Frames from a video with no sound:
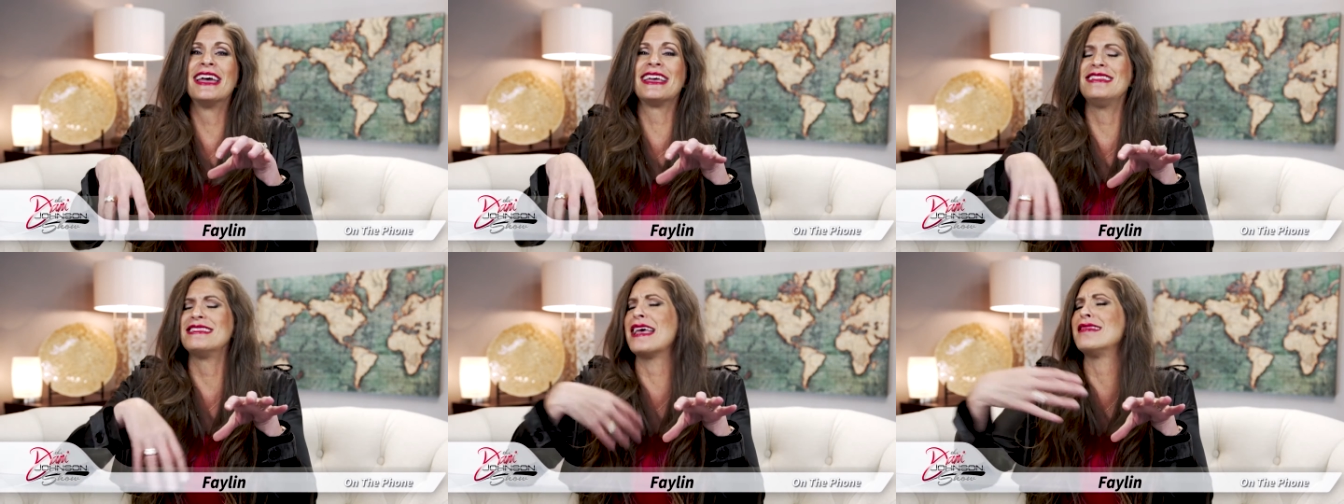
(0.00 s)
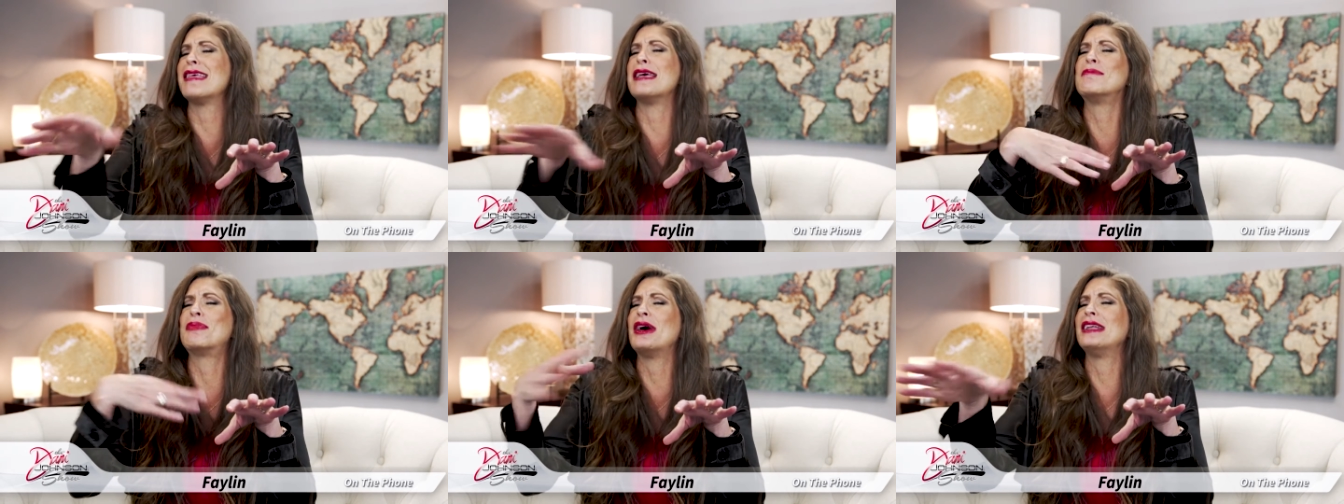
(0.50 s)
and then
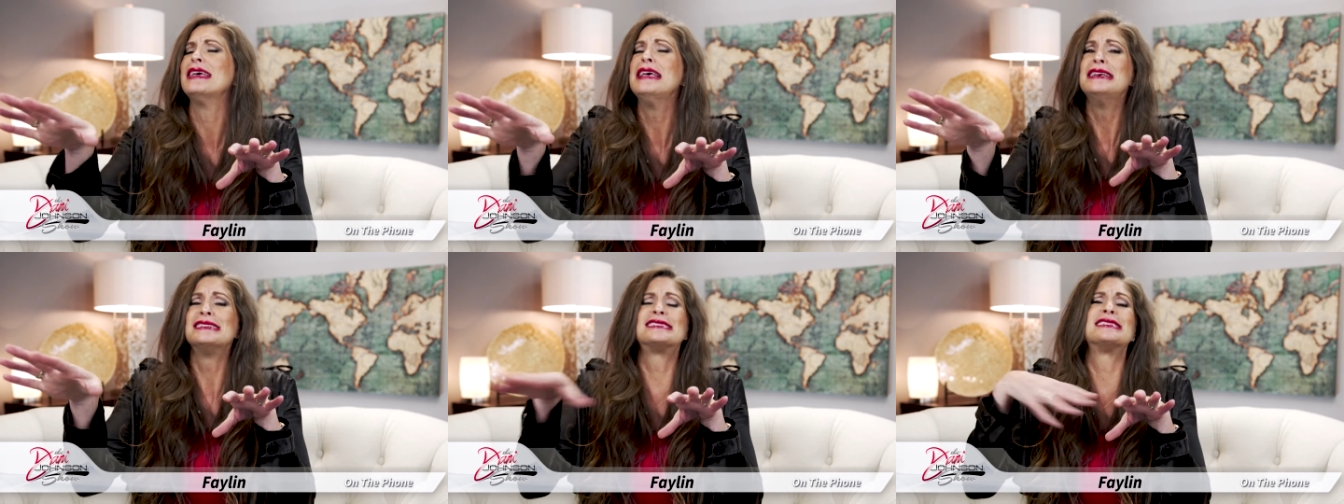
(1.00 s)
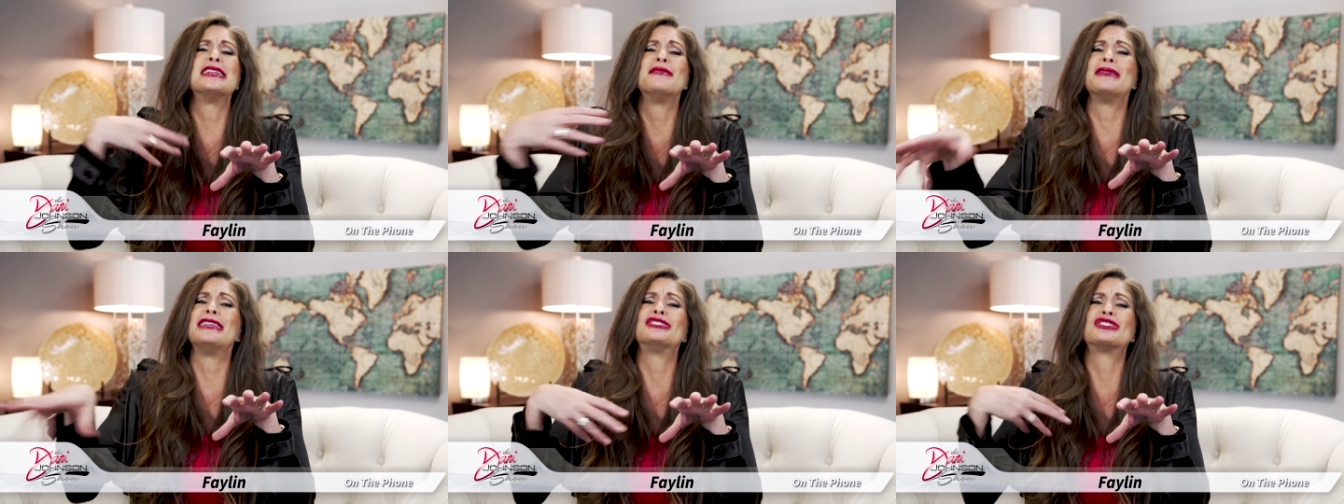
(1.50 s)
they put
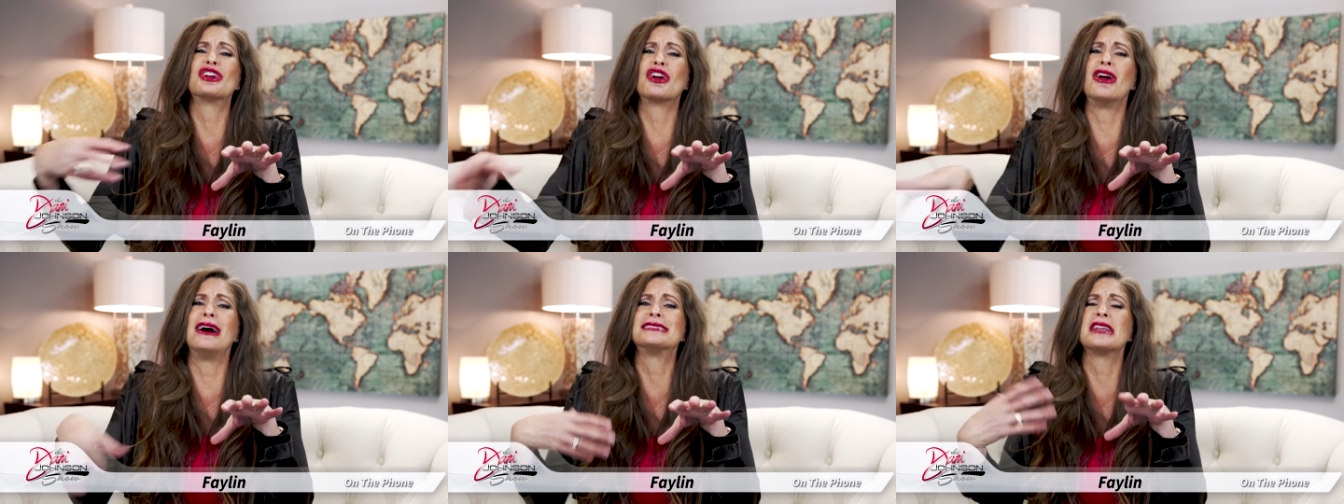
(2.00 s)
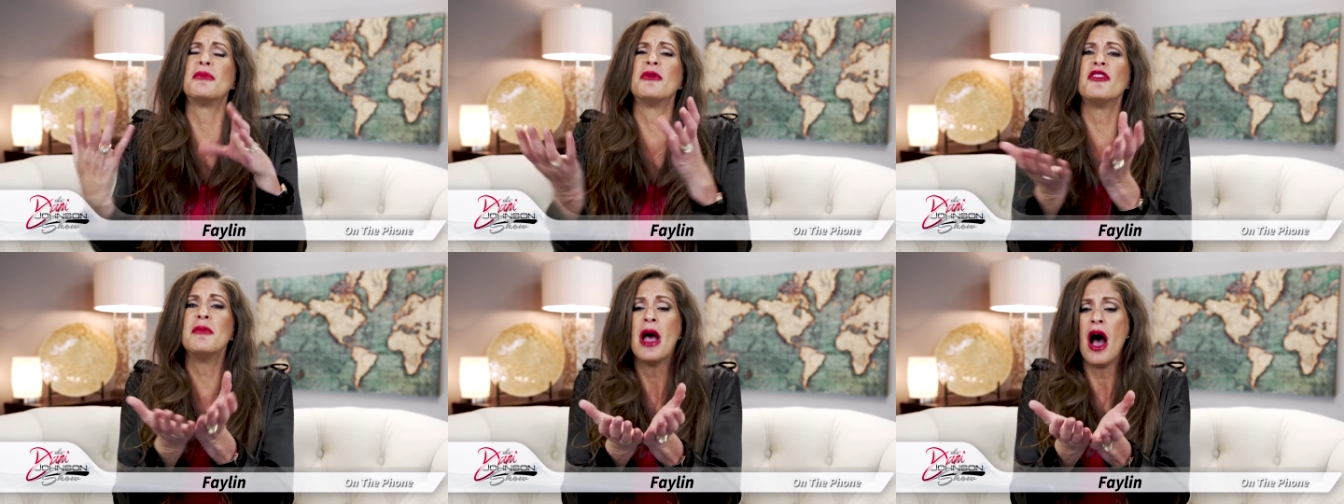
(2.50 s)
cinnamon and sugar on top
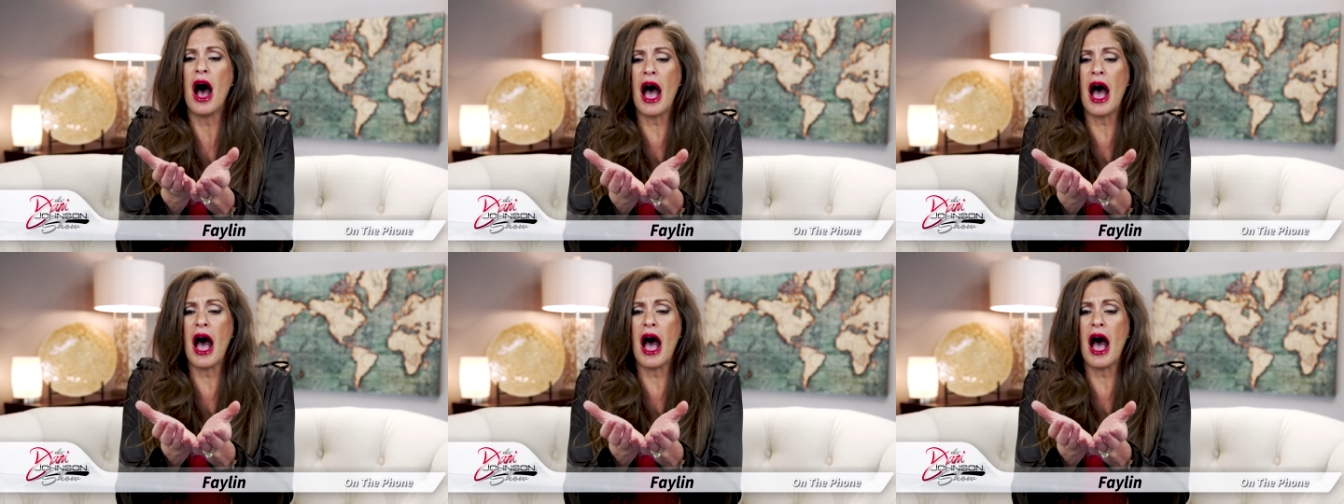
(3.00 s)
of them.